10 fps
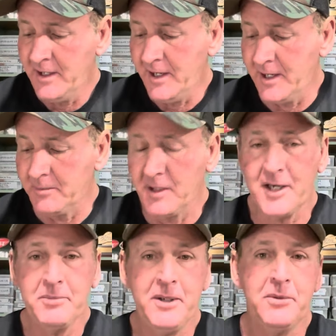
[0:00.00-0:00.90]
A lot
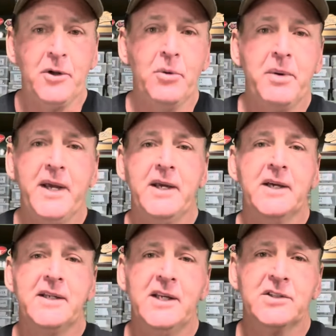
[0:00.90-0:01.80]
of people don't pay
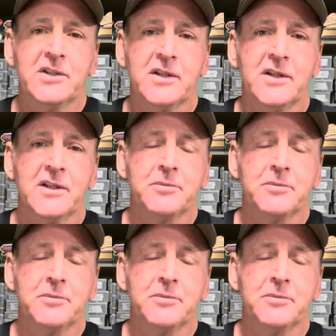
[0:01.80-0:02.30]
attention to this,